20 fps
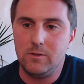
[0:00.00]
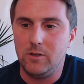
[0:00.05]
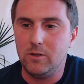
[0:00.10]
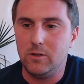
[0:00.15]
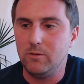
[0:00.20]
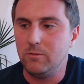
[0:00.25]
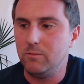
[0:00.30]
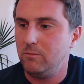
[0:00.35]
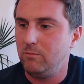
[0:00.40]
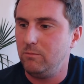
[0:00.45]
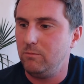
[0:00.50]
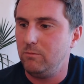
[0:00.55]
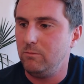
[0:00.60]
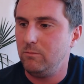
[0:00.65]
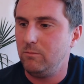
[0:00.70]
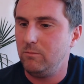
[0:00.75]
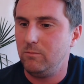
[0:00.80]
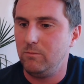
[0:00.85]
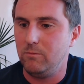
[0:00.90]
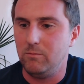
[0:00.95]
you know,
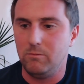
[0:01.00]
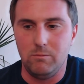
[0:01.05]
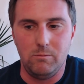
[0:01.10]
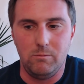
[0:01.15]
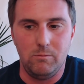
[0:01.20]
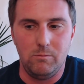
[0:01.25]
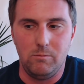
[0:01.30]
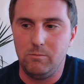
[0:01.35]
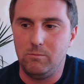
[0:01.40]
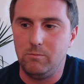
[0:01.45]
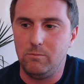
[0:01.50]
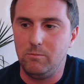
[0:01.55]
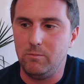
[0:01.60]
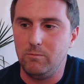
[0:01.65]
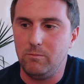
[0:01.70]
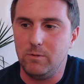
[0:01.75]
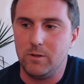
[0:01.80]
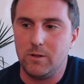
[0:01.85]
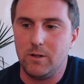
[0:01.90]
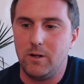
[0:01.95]

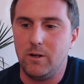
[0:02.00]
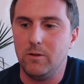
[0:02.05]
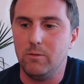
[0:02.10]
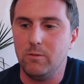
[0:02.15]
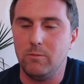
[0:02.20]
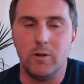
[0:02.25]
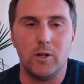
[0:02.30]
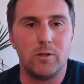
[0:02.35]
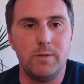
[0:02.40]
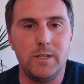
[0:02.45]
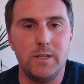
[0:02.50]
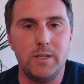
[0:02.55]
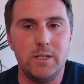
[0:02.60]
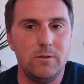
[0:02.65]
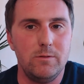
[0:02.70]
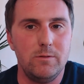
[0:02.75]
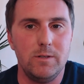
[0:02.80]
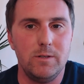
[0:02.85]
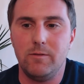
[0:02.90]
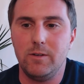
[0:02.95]
with all the work we
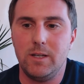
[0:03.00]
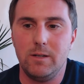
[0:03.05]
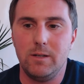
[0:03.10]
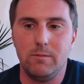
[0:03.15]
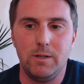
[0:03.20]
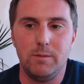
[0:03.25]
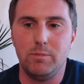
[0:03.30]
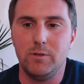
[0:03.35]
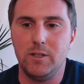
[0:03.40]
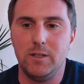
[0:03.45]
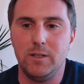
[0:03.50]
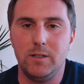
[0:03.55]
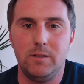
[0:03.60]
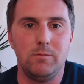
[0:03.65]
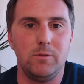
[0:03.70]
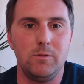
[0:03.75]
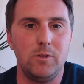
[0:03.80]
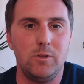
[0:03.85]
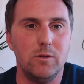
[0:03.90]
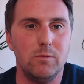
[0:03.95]
do and everything we put
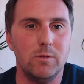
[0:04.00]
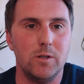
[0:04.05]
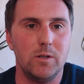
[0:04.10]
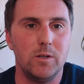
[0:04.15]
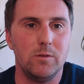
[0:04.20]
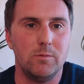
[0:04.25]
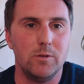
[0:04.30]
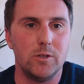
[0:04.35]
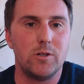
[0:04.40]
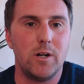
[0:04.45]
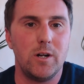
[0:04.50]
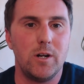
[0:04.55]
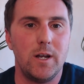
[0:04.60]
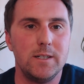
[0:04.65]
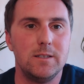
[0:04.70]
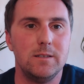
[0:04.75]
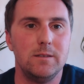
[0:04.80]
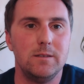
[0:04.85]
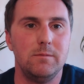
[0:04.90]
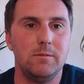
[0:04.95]
in, you know, we're
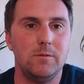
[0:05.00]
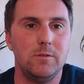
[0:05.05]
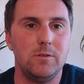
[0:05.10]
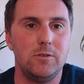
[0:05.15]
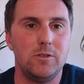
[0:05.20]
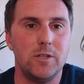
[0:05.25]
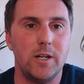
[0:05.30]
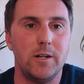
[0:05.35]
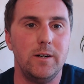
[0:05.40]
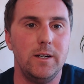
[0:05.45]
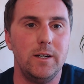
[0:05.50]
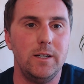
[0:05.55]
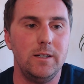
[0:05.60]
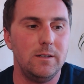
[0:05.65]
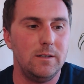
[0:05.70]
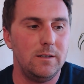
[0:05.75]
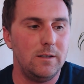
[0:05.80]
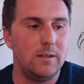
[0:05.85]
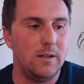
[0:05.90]
trying to generate